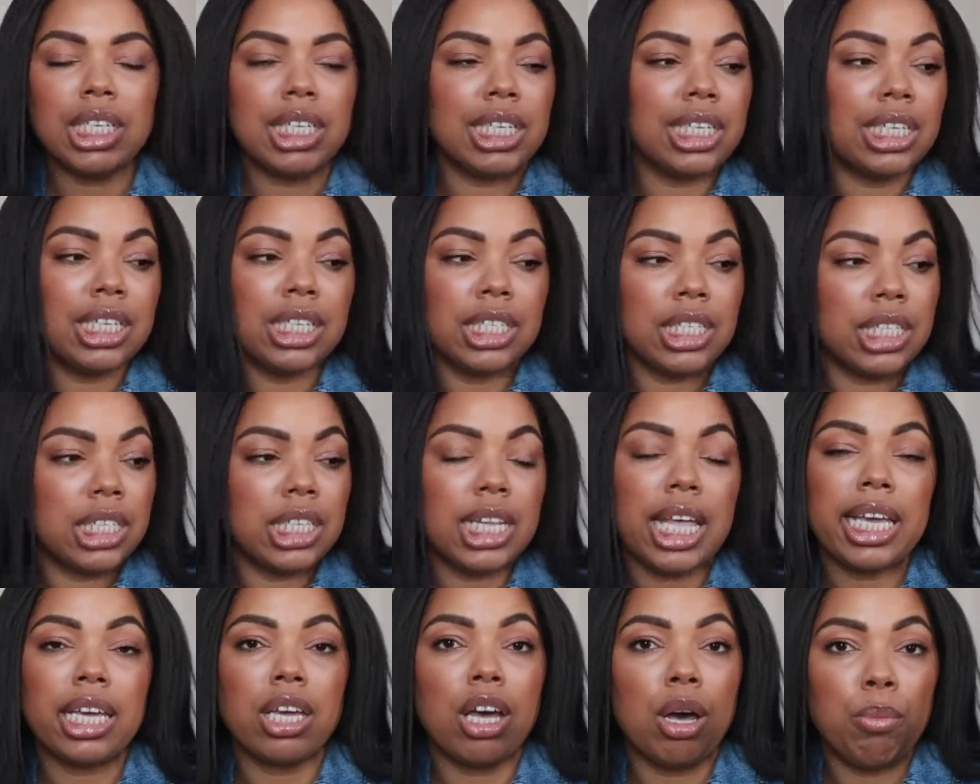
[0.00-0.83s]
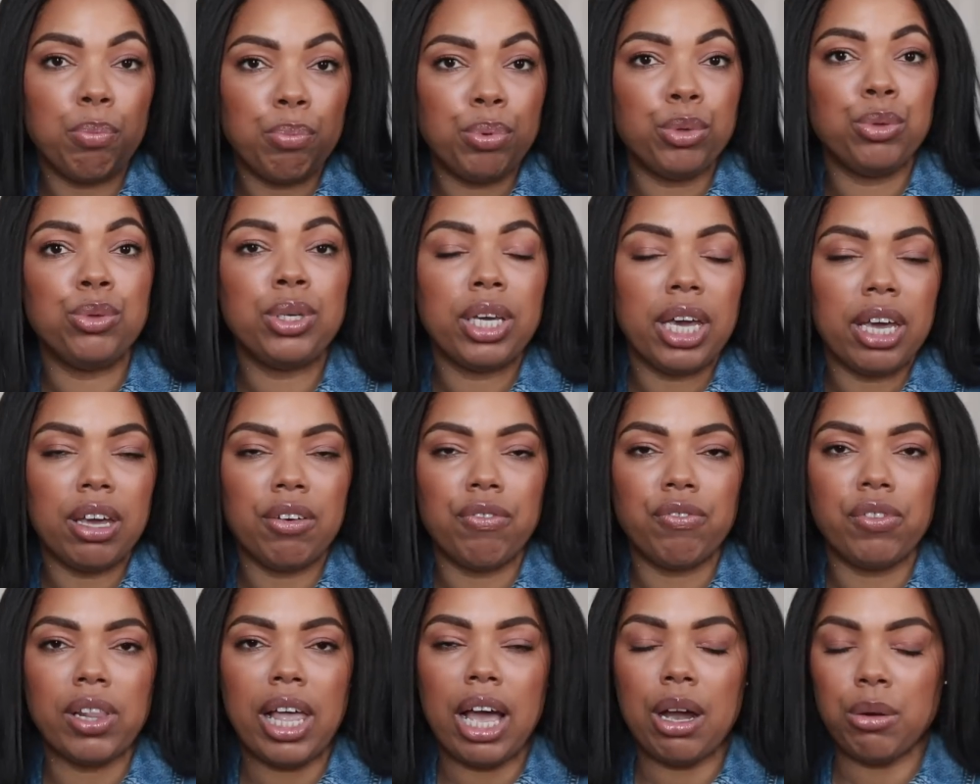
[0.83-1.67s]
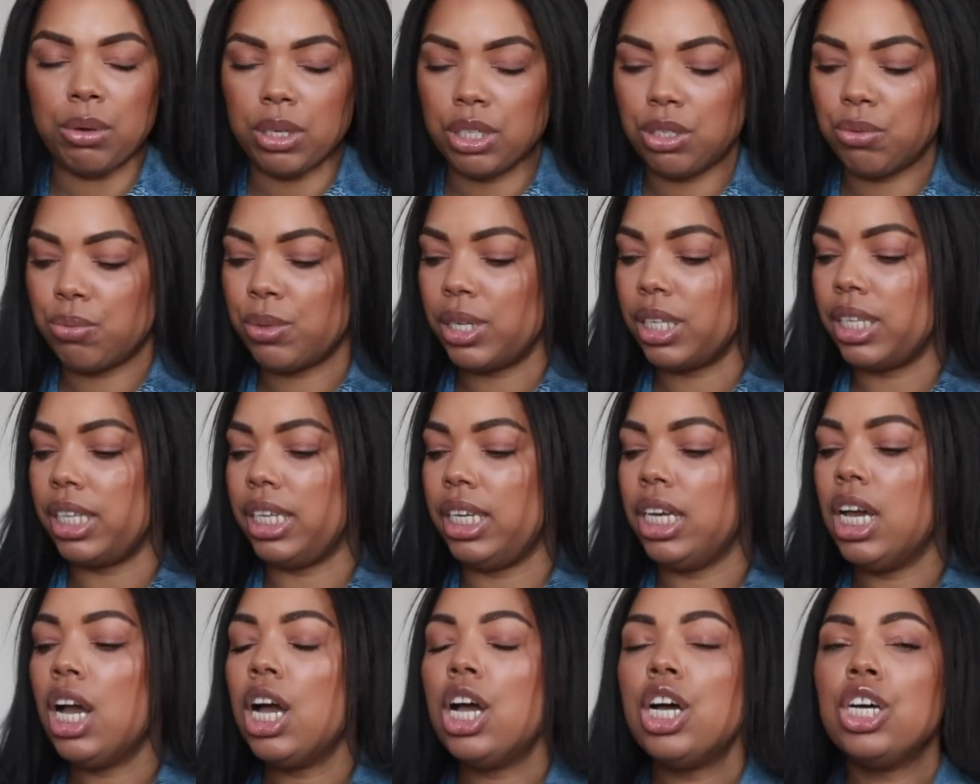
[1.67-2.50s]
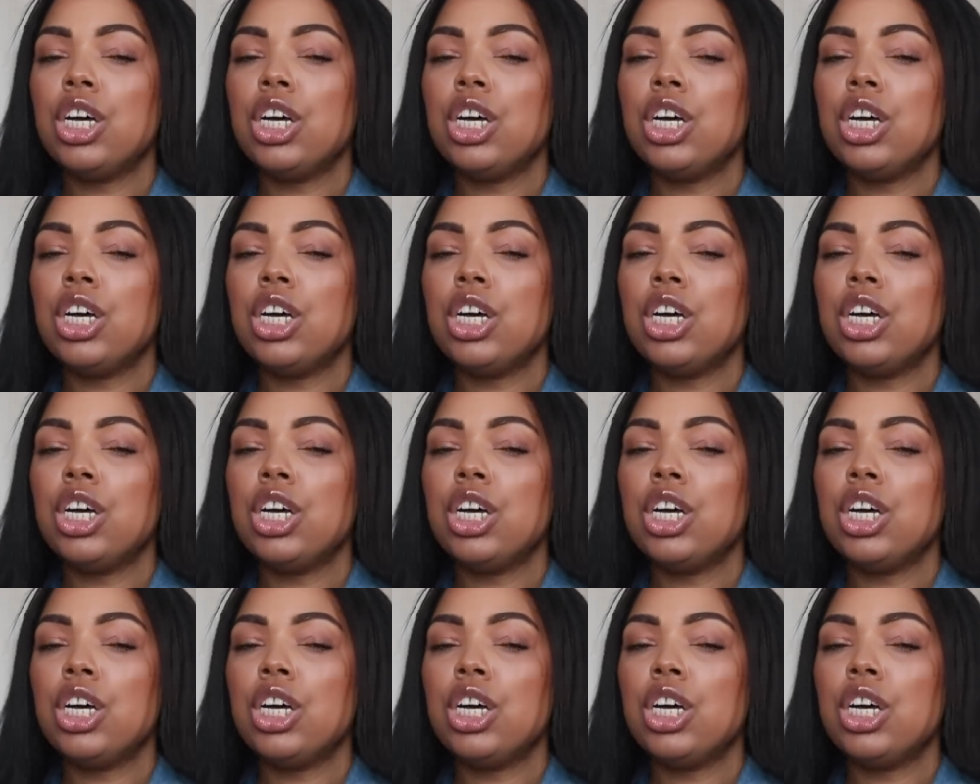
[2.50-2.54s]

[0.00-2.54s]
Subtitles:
It is like a bouquet of flowers, really.